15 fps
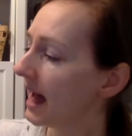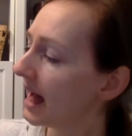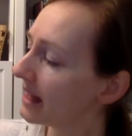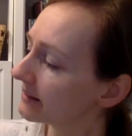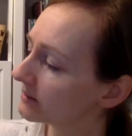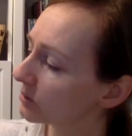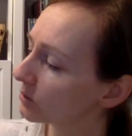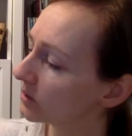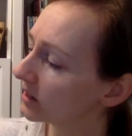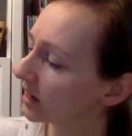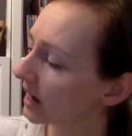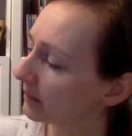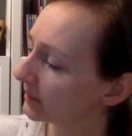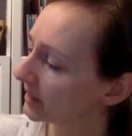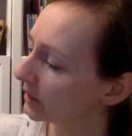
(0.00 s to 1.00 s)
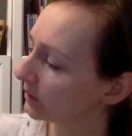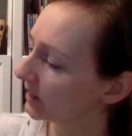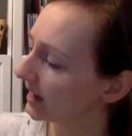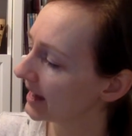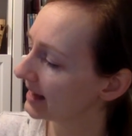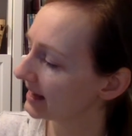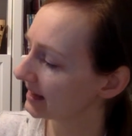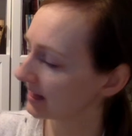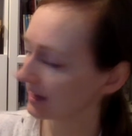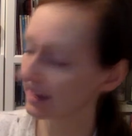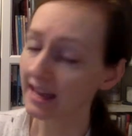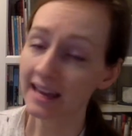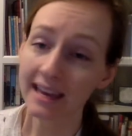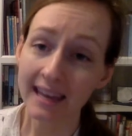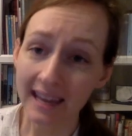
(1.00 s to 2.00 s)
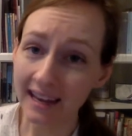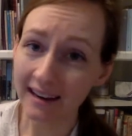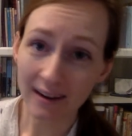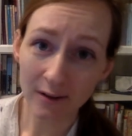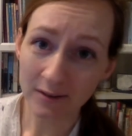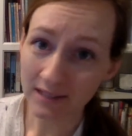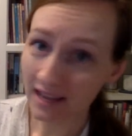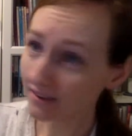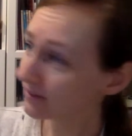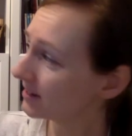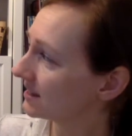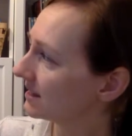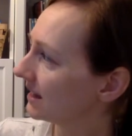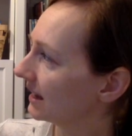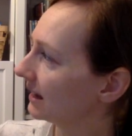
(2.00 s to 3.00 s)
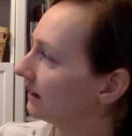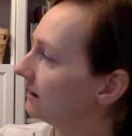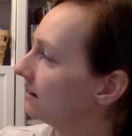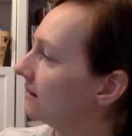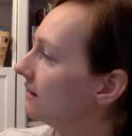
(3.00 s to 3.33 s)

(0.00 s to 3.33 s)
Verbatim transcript: Ask Origami Yoda anything. He knows everything.